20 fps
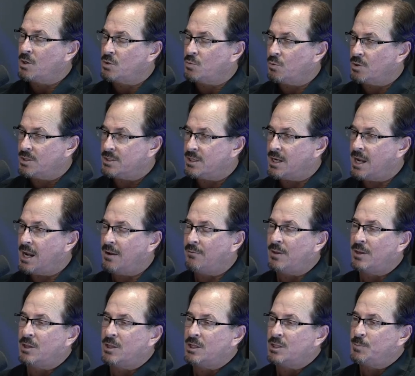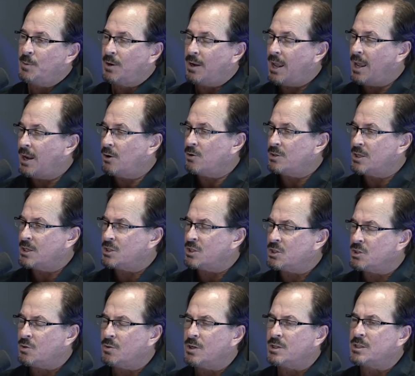Once we're saved, that the Spirit enters us,
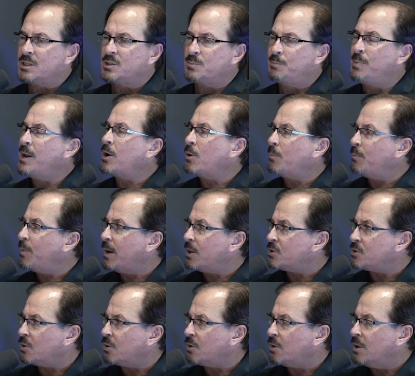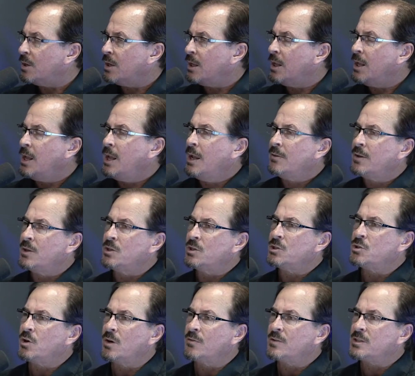and so there's this bigger picture than
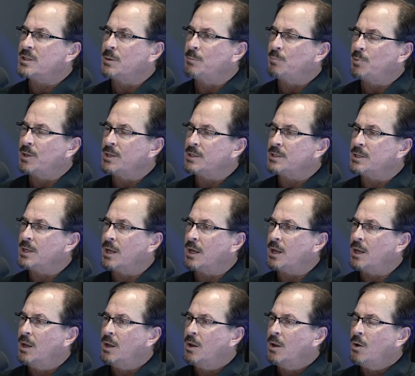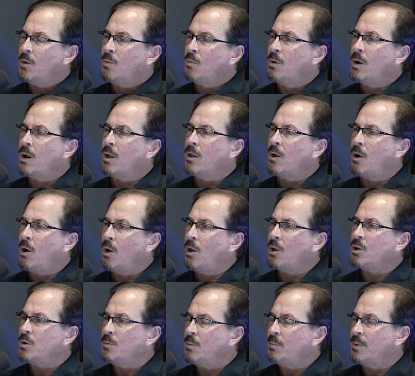just sort of a simplistic. Well, all
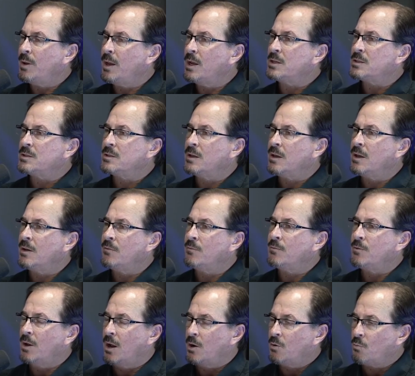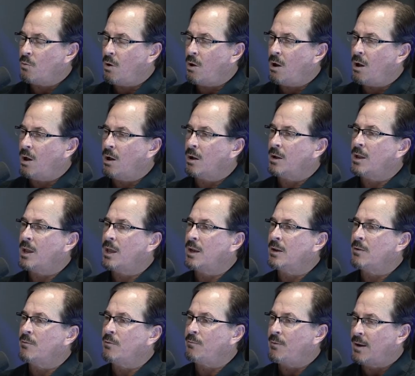human beings have done wrong and
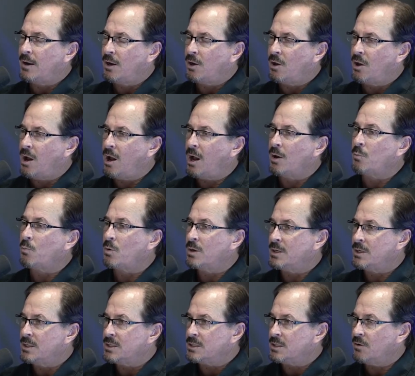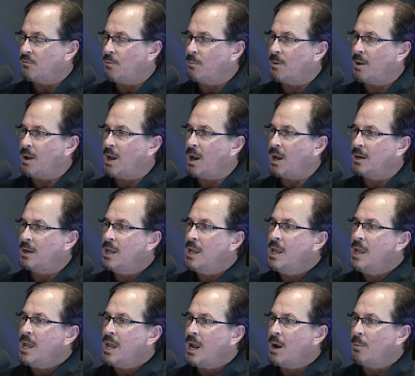have offended God. We're distant from God,
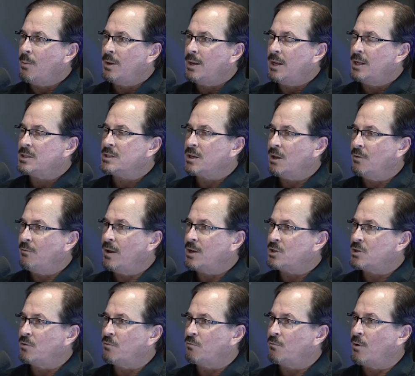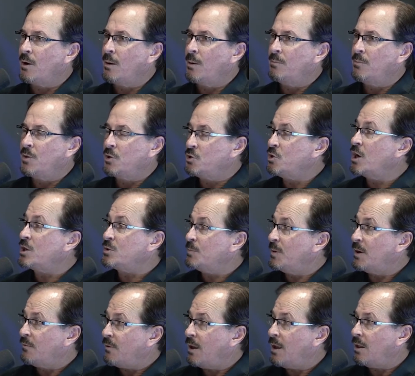and we need salvation from the
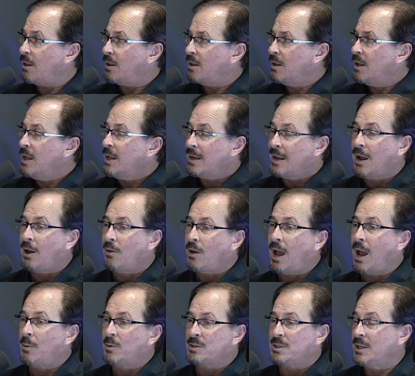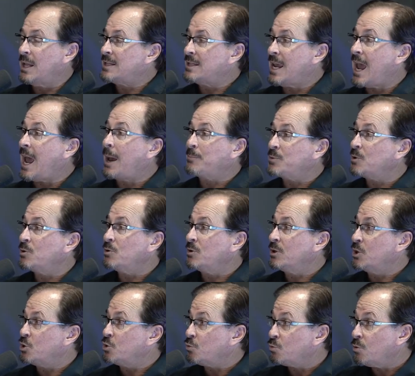judgment of hell. Mm-hmm. Now, I would say that's
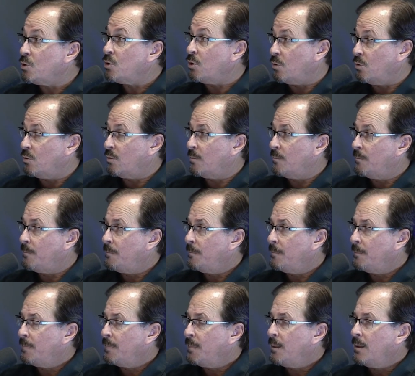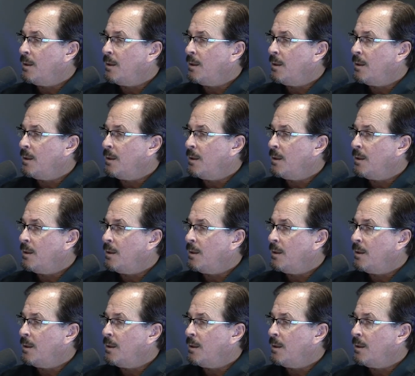absolutely true. Yeah,